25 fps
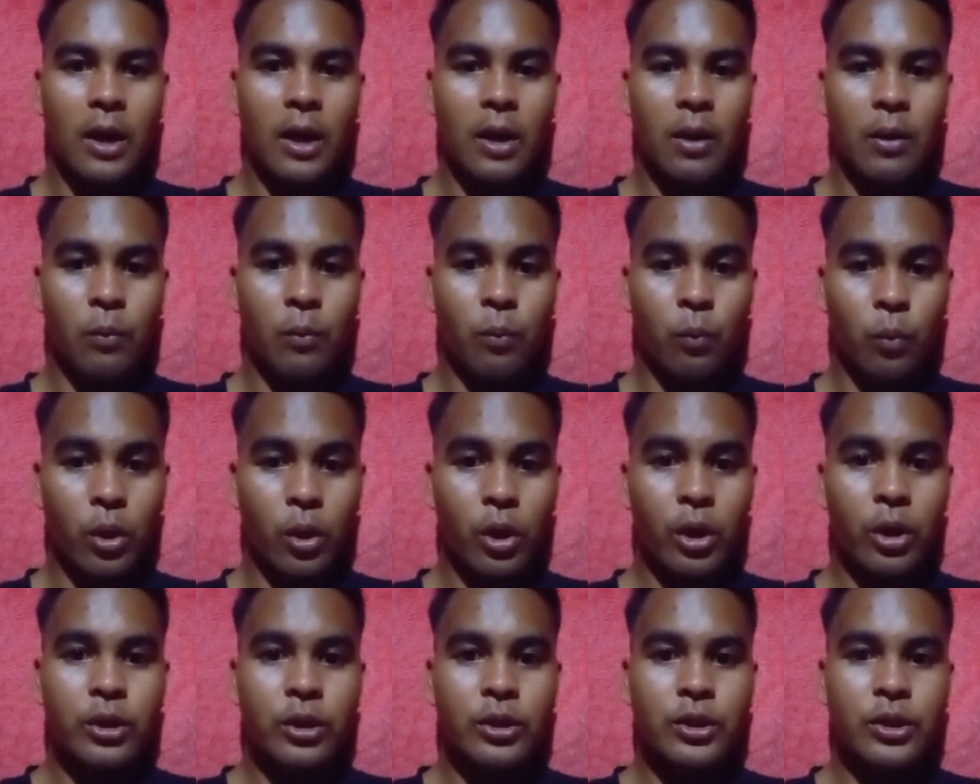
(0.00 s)

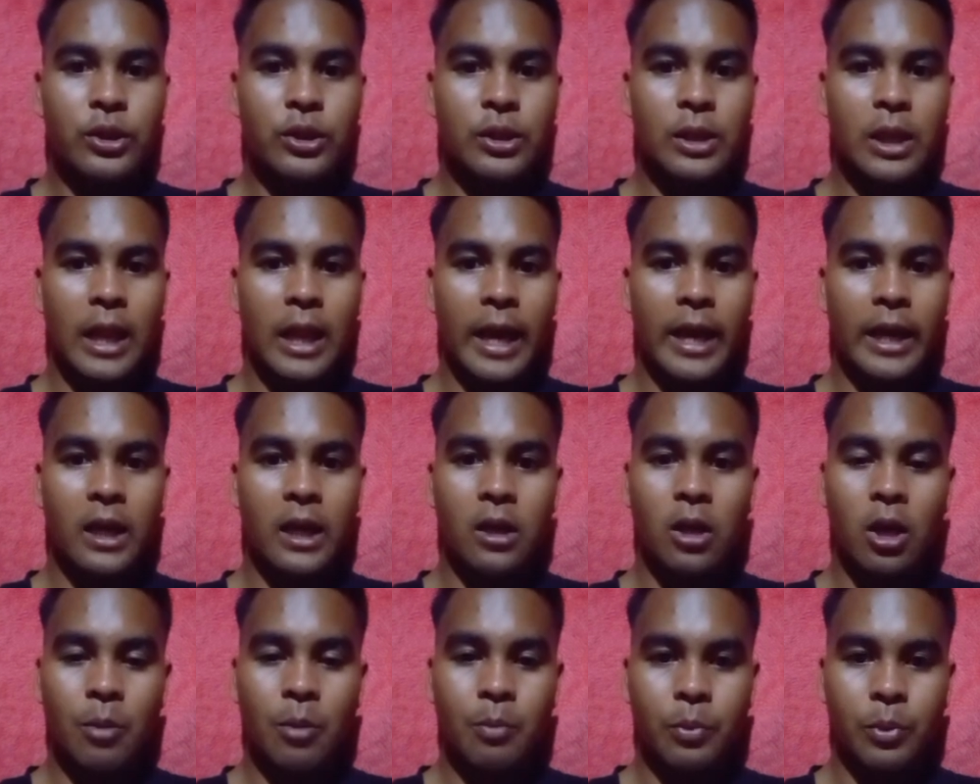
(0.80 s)
Works like
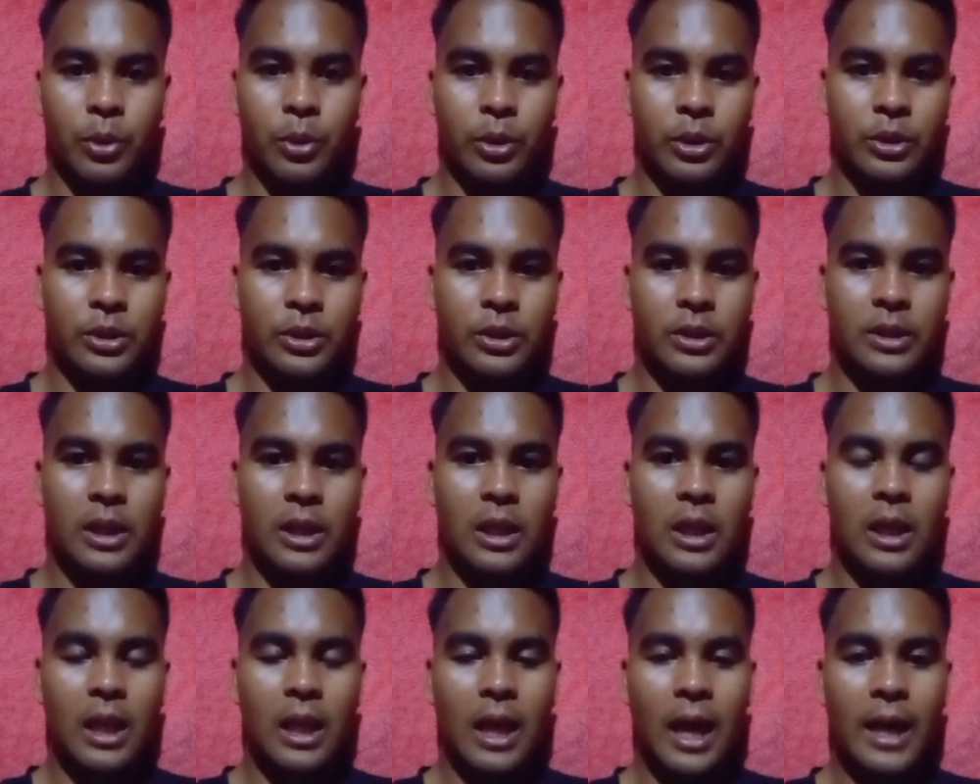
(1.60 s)
Cooper's
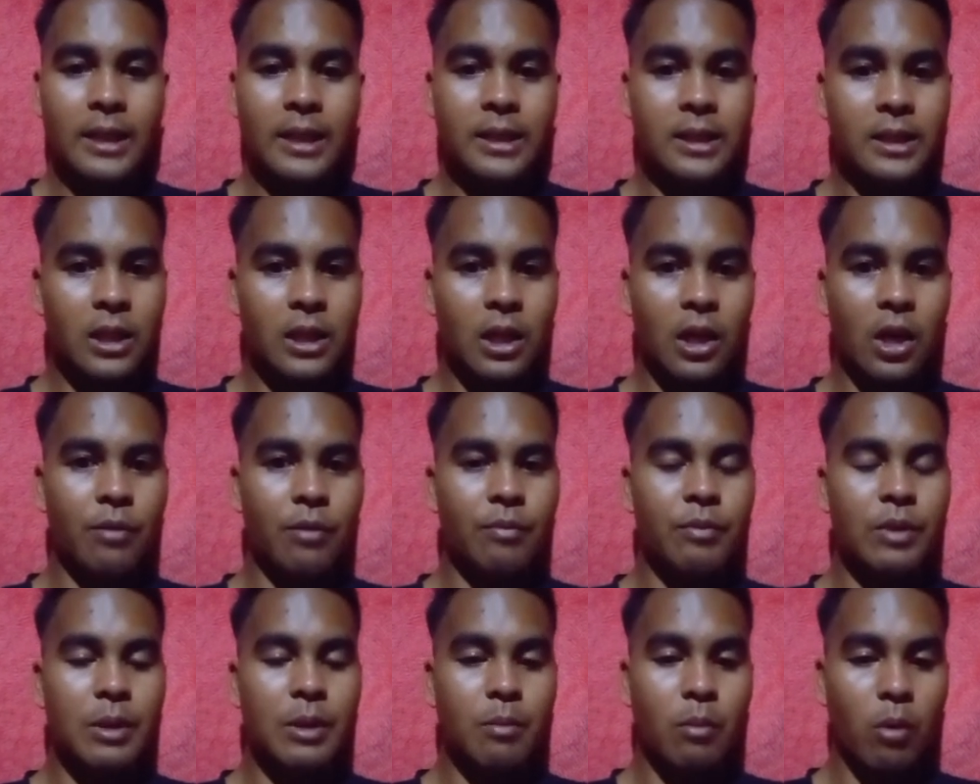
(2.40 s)
The Last
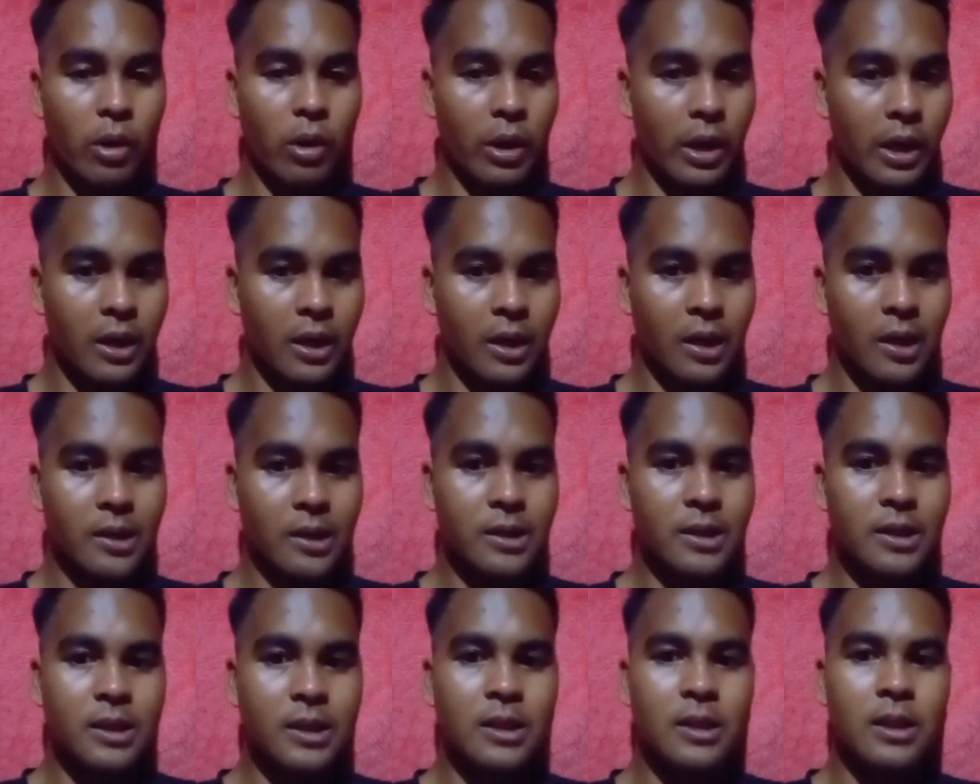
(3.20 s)
of the
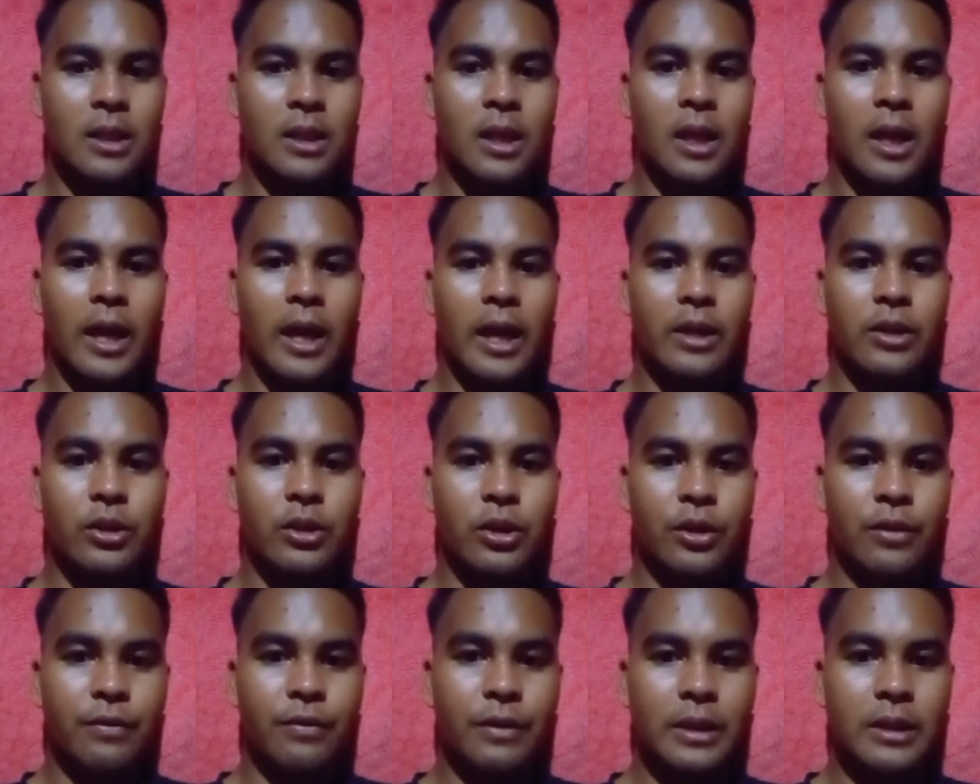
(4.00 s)
Mohicans and
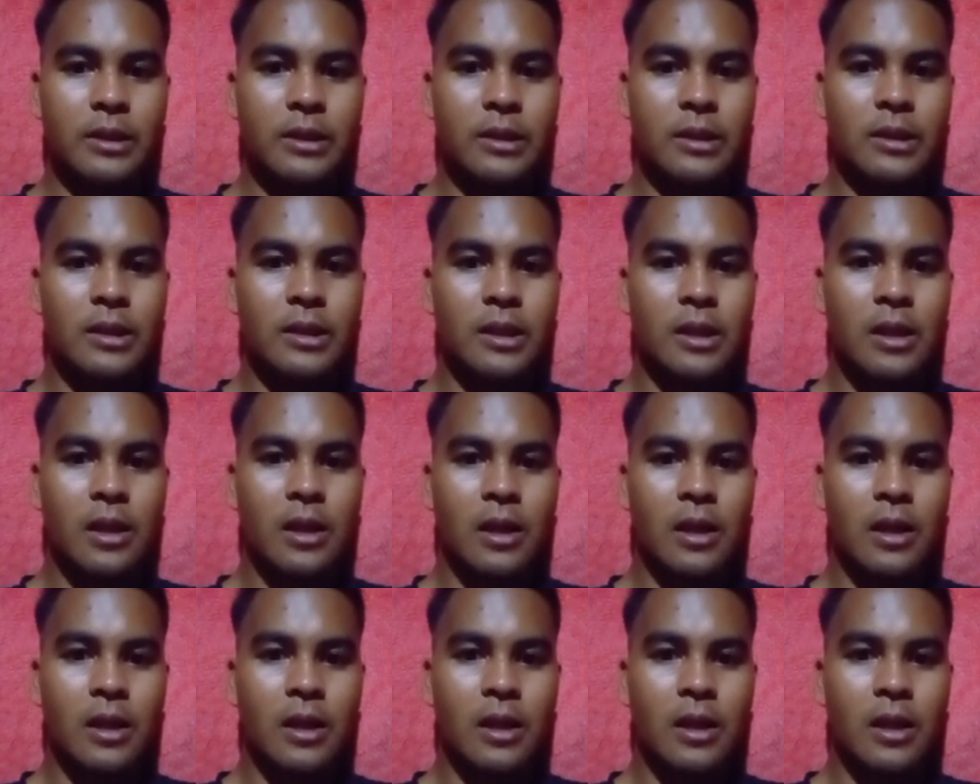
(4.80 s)
Irving's